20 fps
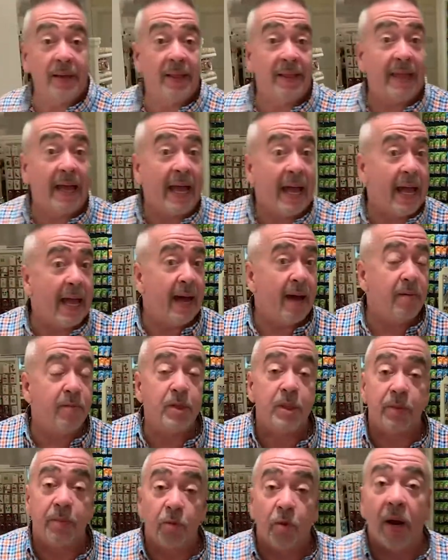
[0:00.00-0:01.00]
that they have,
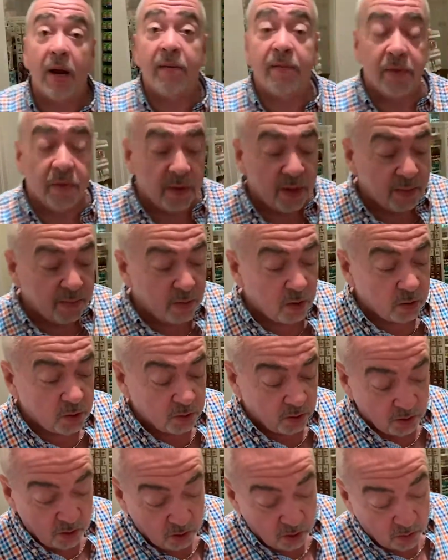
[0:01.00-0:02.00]
some Grand Floridian
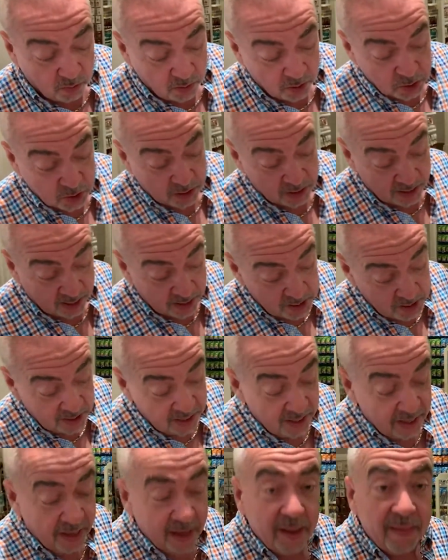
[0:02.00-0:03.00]
logo merchandise.
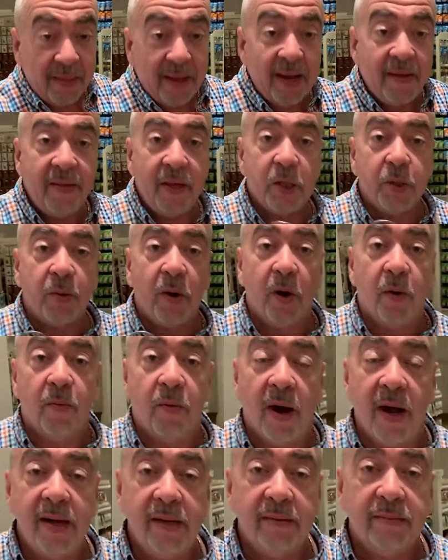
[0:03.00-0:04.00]
They have this robe,
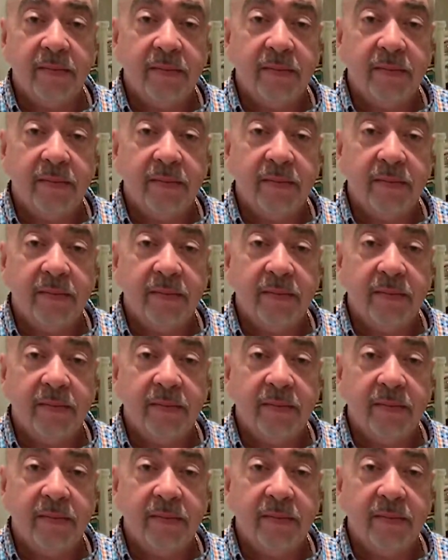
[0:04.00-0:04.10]
right?